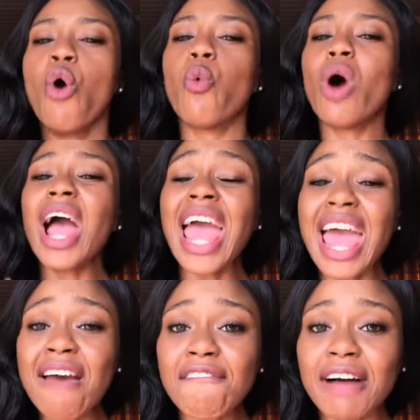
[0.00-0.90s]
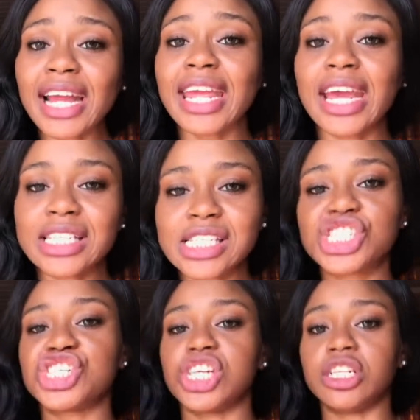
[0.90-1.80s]
whatever gets
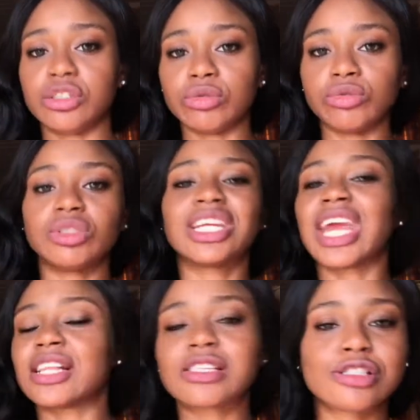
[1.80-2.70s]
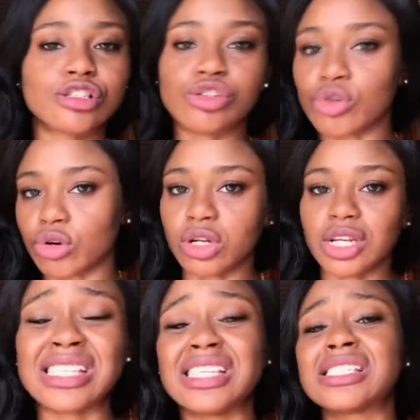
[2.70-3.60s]
scheduled gets done.
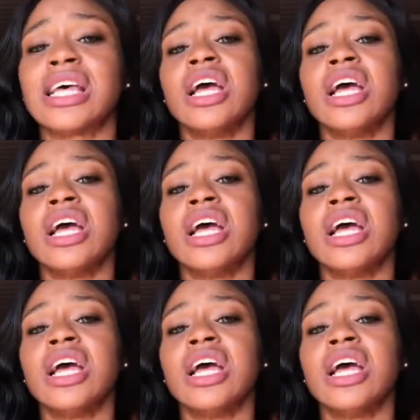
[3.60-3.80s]
It's